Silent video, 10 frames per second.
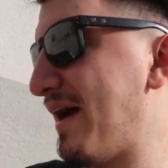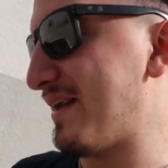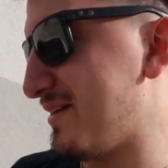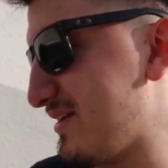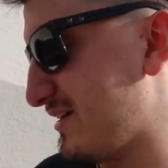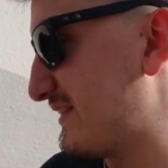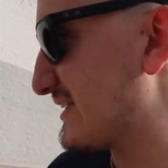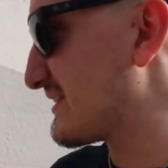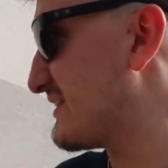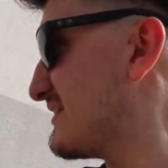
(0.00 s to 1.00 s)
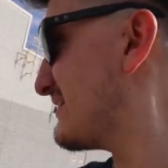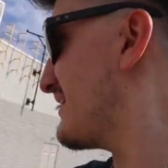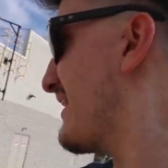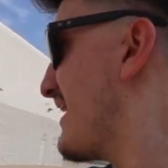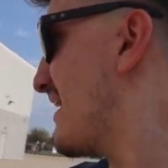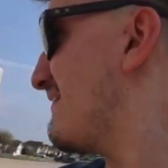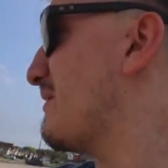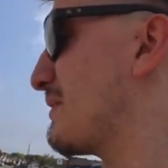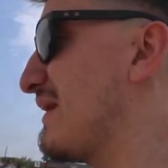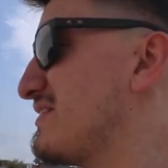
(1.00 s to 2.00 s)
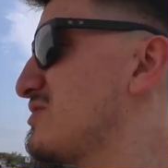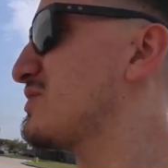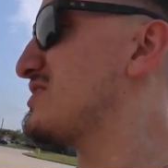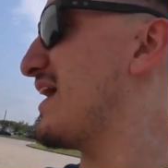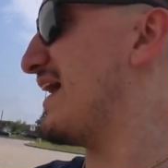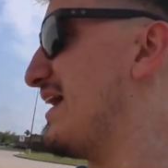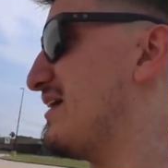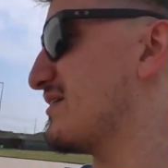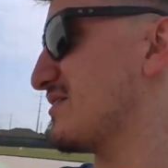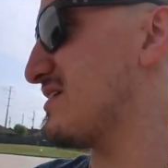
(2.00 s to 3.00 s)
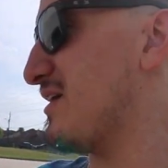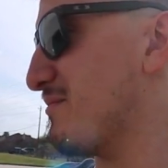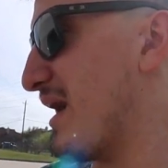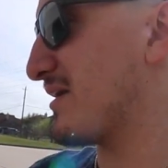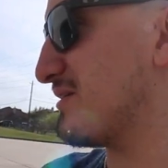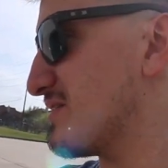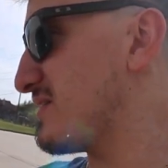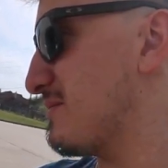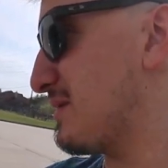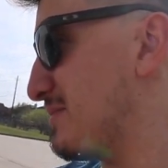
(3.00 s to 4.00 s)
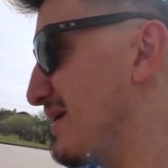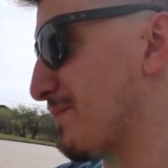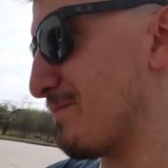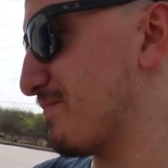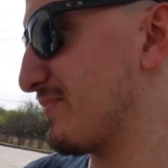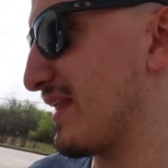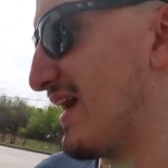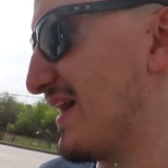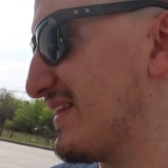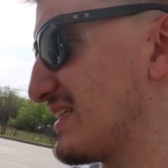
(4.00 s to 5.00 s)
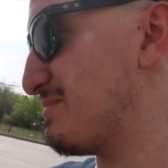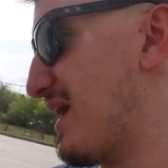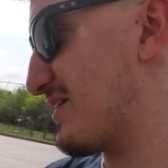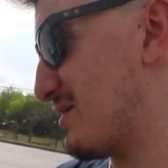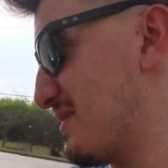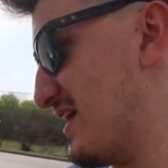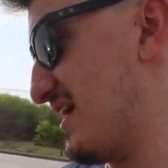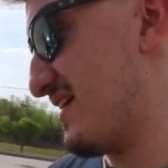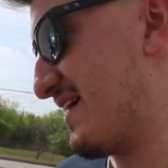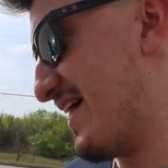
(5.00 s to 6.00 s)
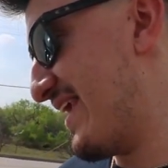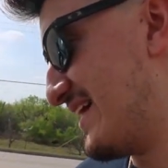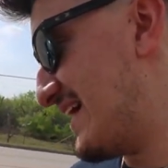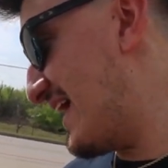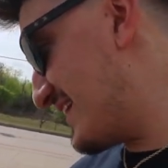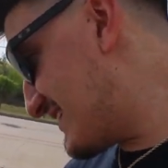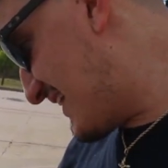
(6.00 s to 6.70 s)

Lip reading: I don't know if that's gonna, if I'm gonna have to switch that out or tell Michael or something, but that thing's bothering me. And it's